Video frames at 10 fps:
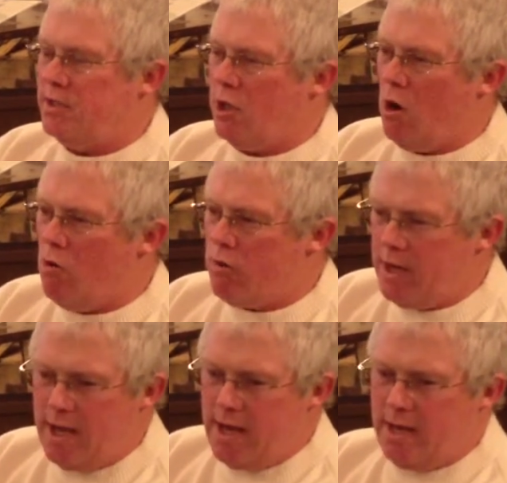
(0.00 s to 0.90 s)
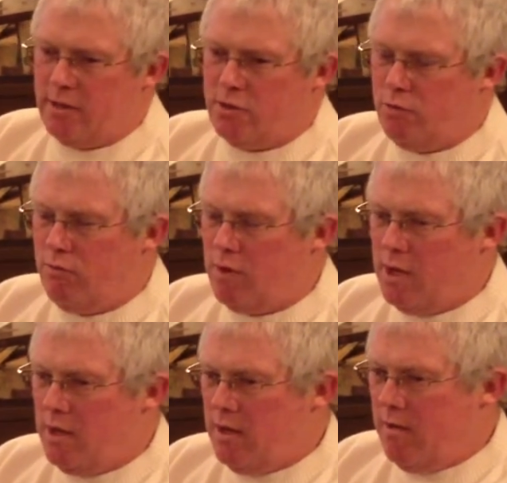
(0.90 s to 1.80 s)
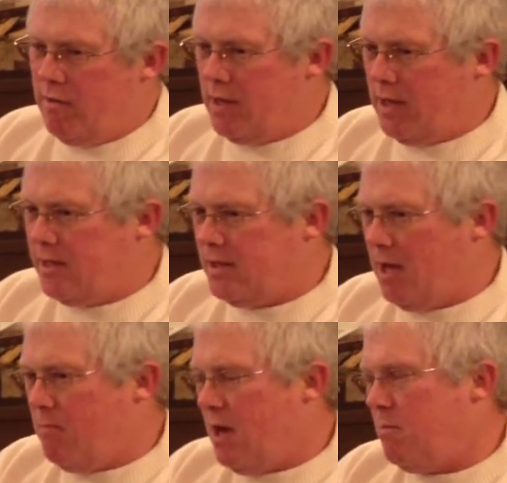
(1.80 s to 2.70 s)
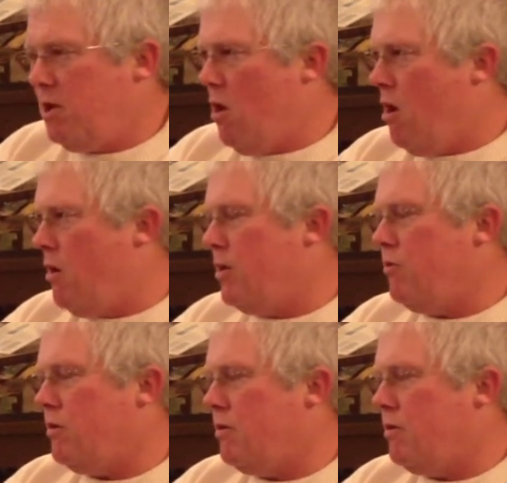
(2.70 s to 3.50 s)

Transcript: Is it okay to do things that maybe aren't